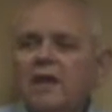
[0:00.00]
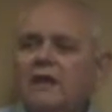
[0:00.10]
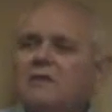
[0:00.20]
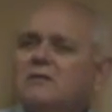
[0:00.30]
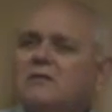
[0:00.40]

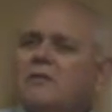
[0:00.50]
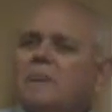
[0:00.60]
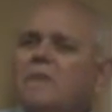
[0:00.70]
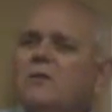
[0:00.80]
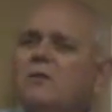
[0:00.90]
And
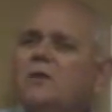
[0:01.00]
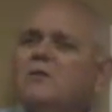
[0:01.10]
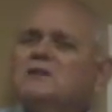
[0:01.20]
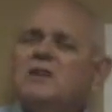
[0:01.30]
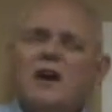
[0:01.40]
when
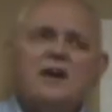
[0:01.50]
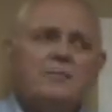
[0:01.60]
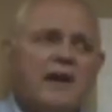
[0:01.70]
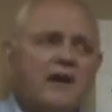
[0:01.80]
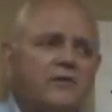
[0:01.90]
we talk
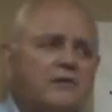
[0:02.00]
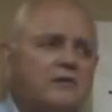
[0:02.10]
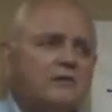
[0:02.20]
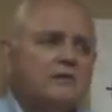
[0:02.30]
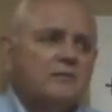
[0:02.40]
about
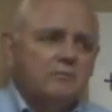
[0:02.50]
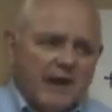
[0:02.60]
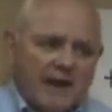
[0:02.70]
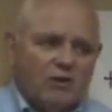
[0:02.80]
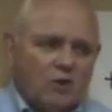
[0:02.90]

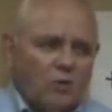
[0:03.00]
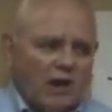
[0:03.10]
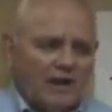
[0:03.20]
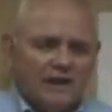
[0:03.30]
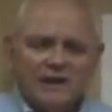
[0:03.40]
power
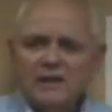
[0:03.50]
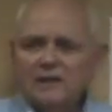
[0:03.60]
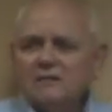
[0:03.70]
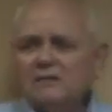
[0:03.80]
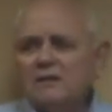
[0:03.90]
quality
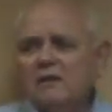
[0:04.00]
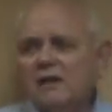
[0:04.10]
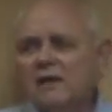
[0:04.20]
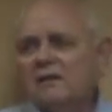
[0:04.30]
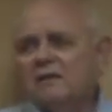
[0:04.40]

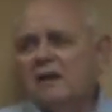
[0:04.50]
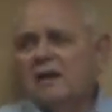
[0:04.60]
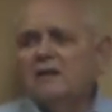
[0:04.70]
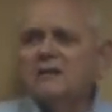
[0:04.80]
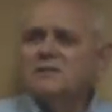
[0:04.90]
and
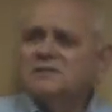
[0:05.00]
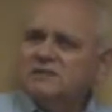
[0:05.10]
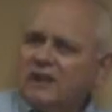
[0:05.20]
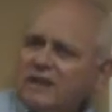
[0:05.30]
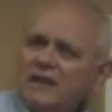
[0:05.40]

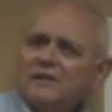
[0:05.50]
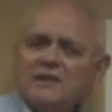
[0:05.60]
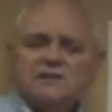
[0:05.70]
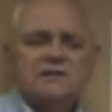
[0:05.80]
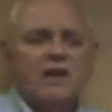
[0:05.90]
studying
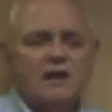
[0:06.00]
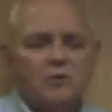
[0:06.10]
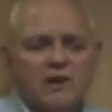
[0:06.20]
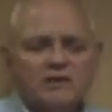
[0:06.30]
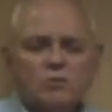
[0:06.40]
these sine
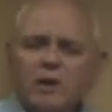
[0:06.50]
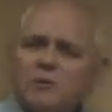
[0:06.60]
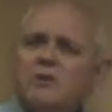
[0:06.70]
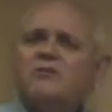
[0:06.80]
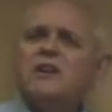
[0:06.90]
waves, what
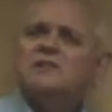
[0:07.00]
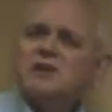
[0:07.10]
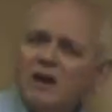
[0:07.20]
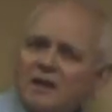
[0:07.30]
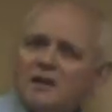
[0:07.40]
are we really
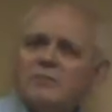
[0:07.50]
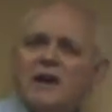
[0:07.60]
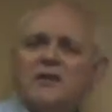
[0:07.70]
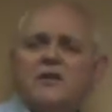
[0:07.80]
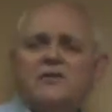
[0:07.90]
talking
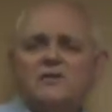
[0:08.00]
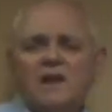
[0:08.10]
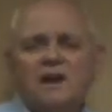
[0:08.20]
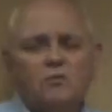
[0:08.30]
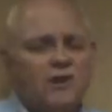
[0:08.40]
about on the
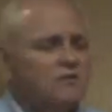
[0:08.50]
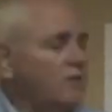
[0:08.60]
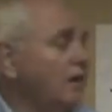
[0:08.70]
sine waves?